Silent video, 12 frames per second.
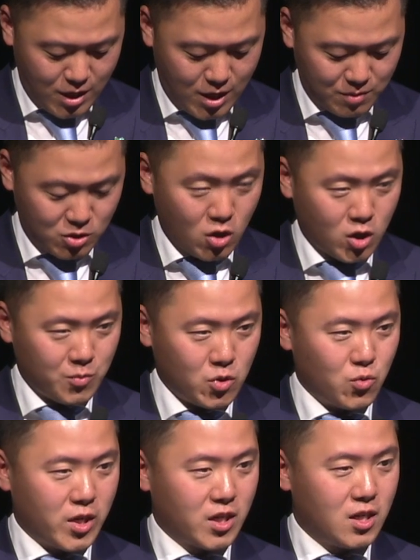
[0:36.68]
the Honourable
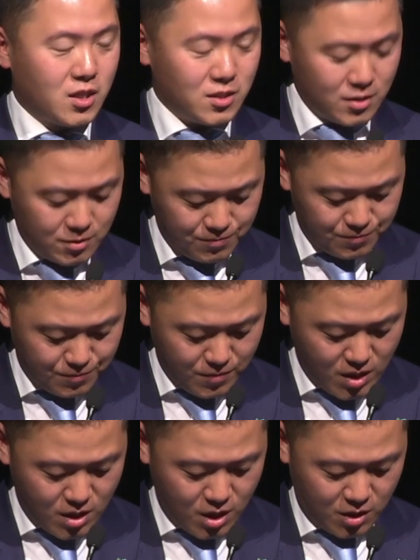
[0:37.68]
Greg Hunt.
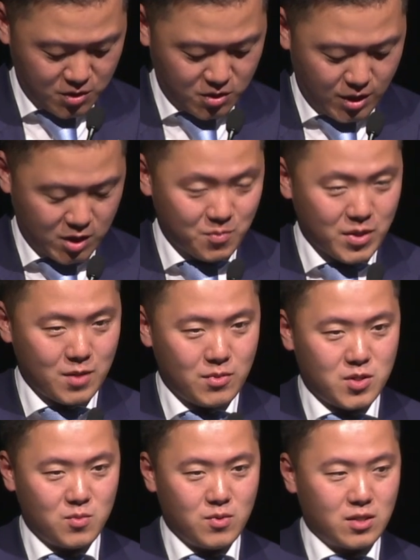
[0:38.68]
I also like to pay my
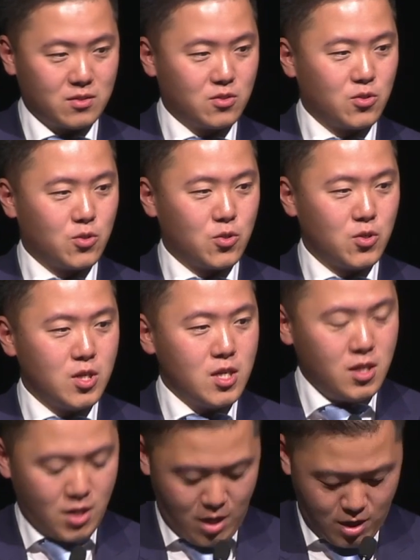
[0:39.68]
respect to
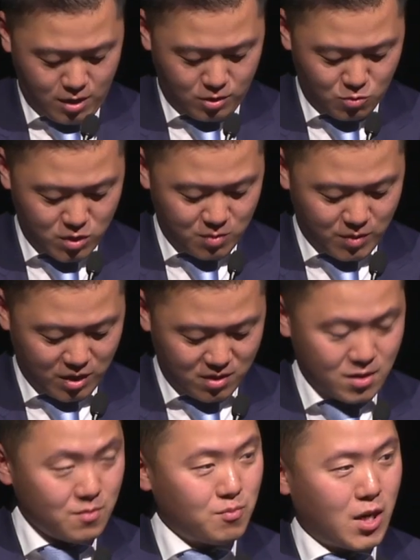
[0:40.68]
the
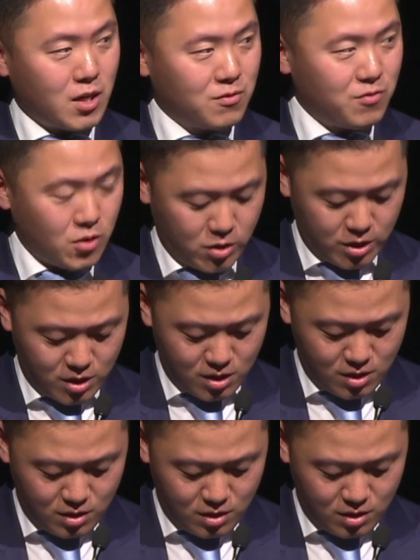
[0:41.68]
respected Martin Foley,